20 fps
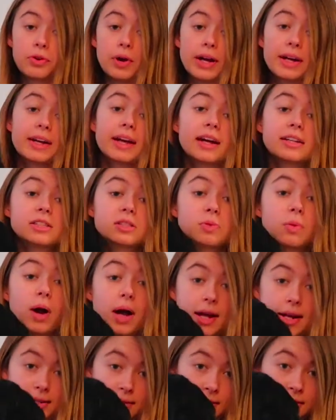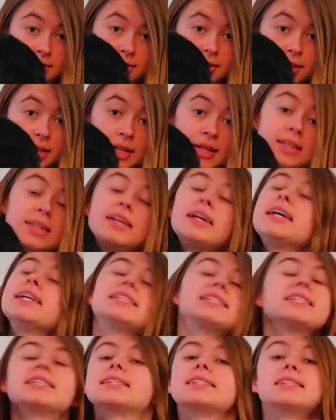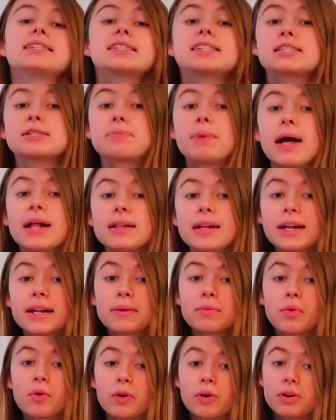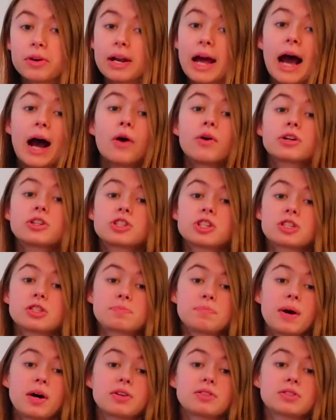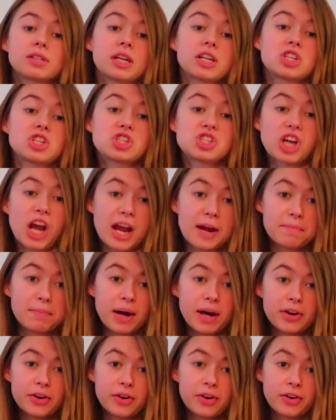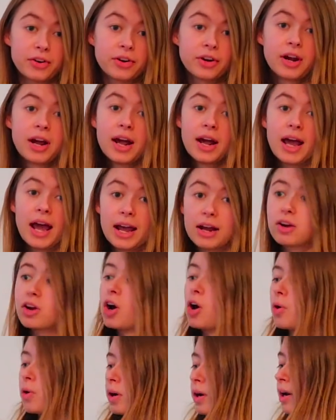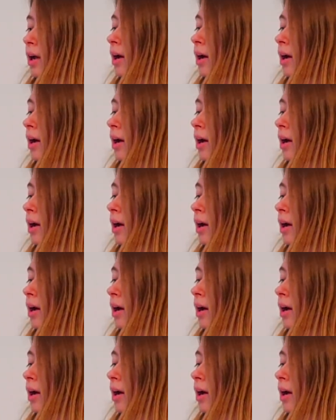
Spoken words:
And guess what? It doesn't smell anymore. Now it just smells like shea butter and coconut.